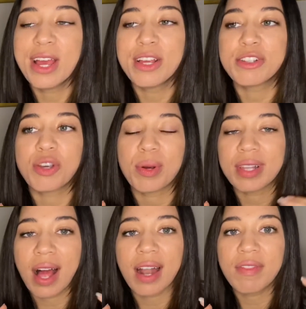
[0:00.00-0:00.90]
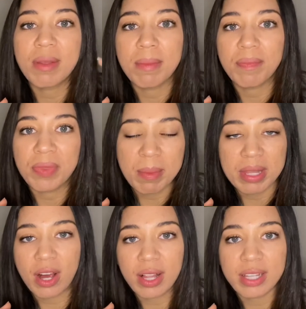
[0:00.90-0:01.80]
So a lot of the
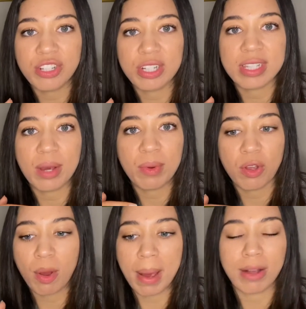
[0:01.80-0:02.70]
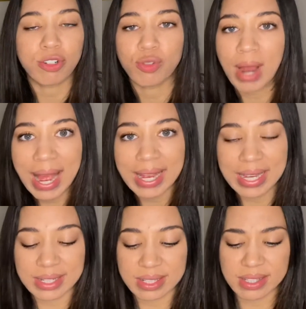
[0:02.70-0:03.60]
mythologies that we know about,
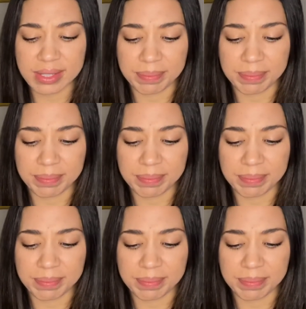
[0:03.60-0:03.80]
dragons,